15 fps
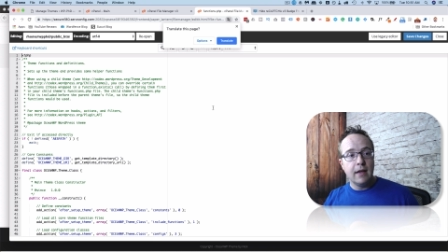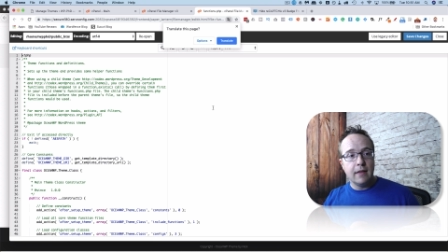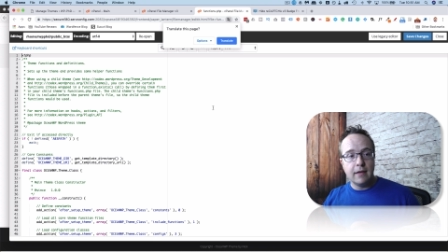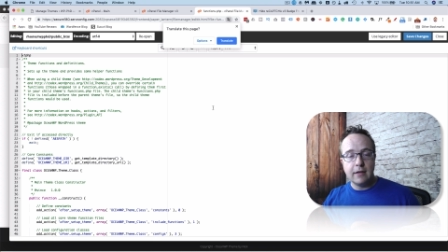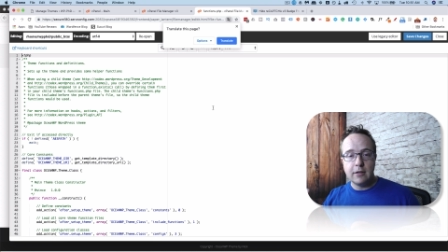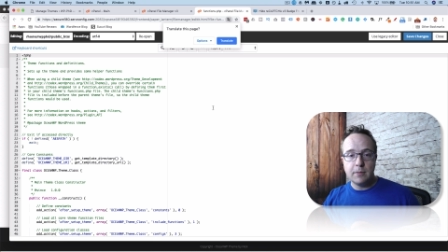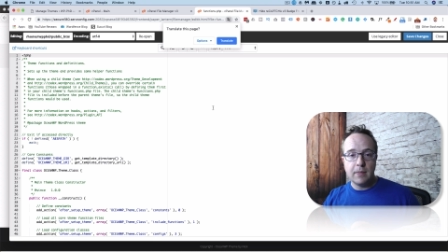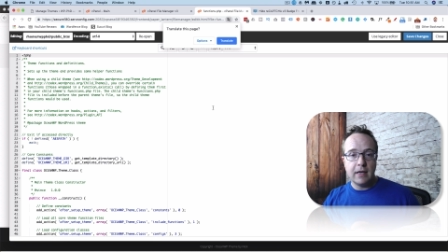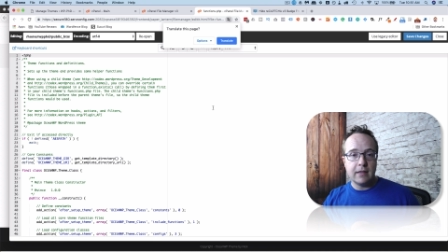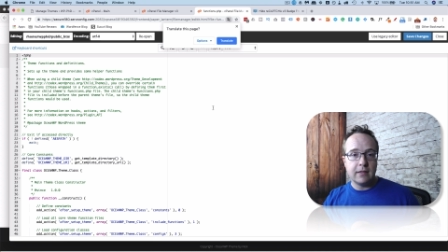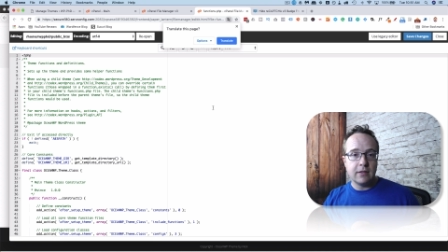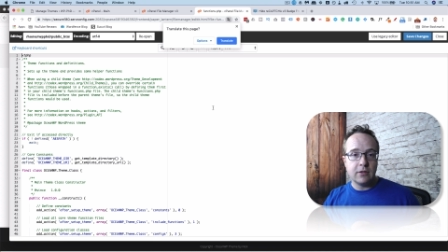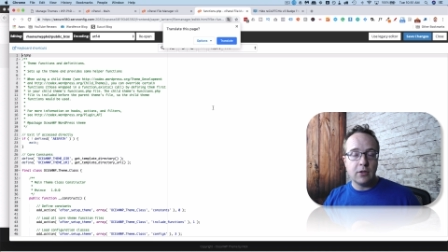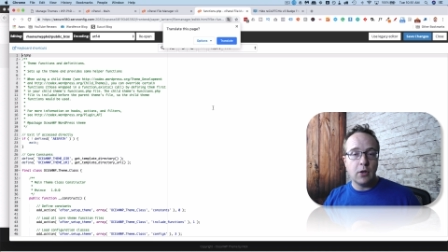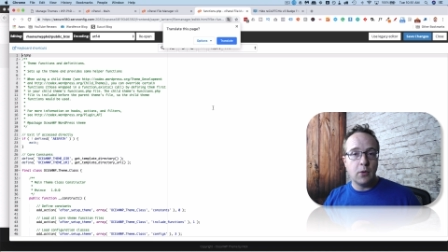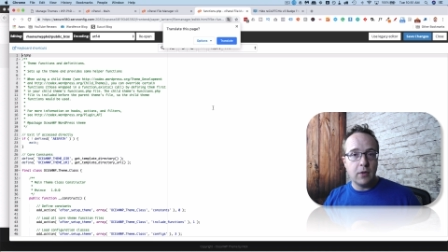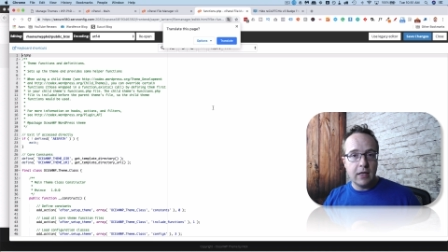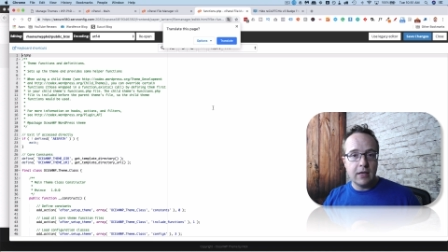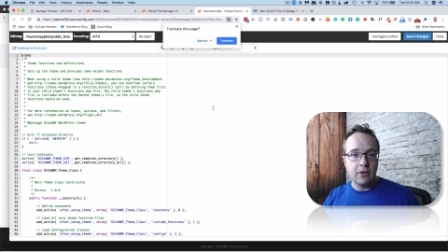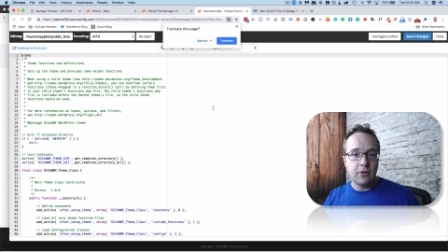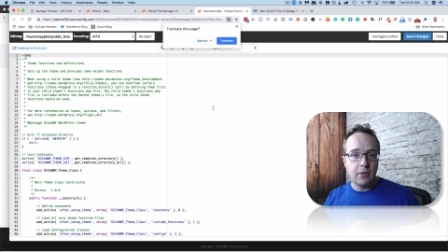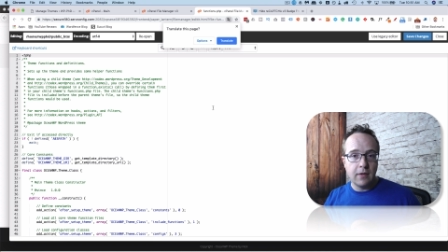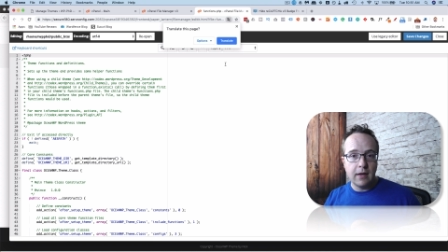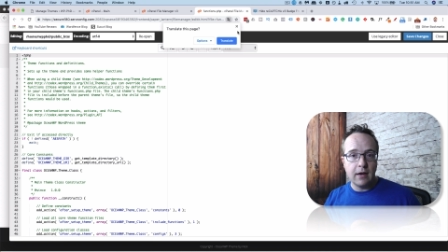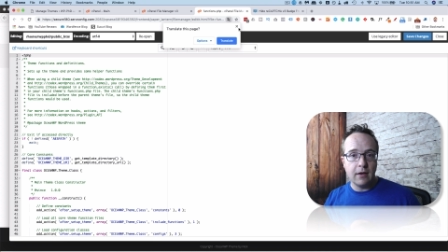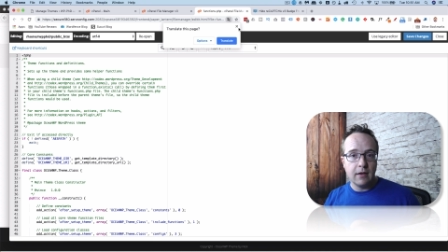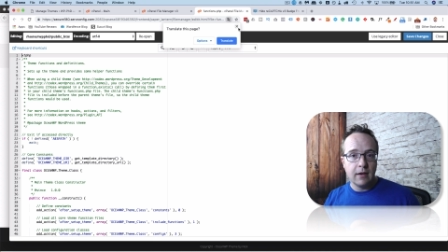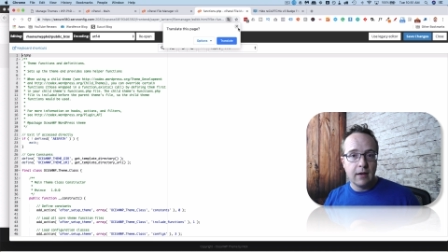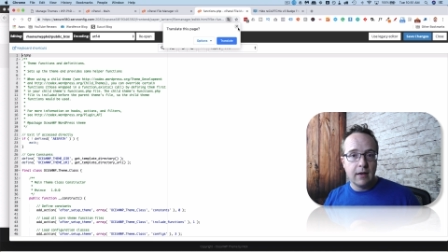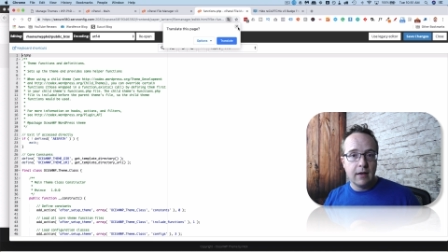Then you just paste this code into there.